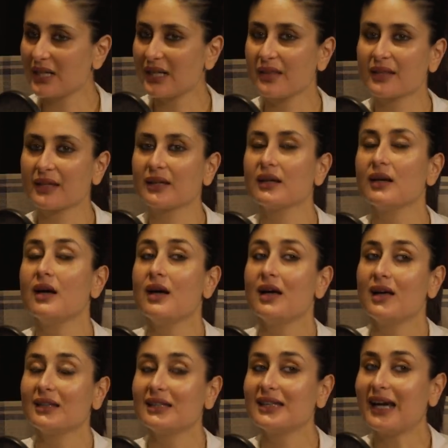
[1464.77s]
And I think
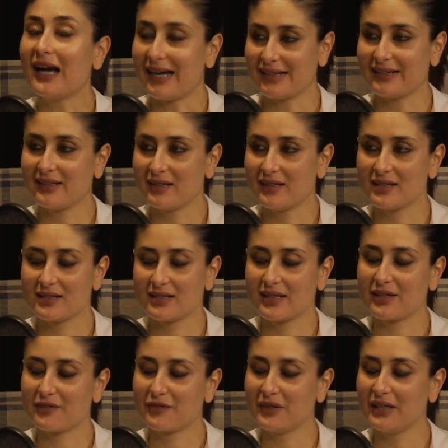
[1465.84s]
the idea is
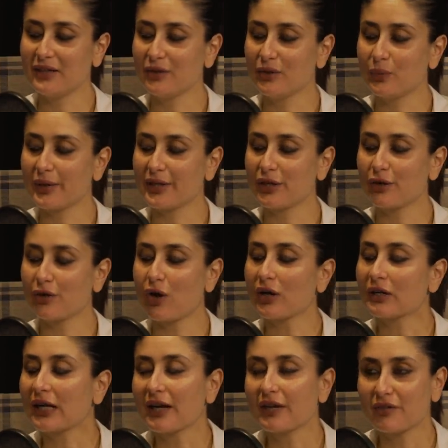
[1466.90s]
that I feel, you know, when you're
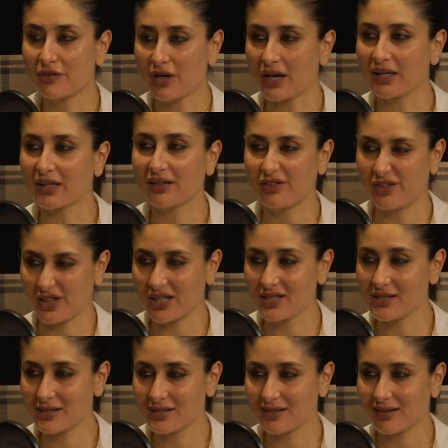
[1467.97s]
not kind of running a
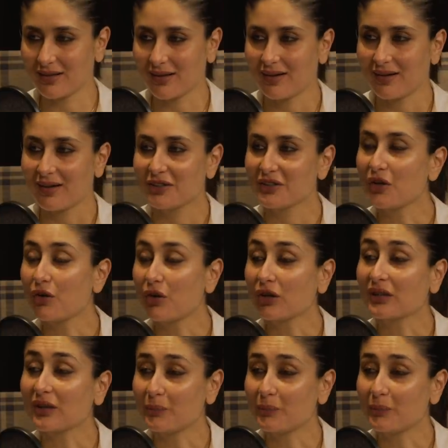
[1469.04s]
race, you're not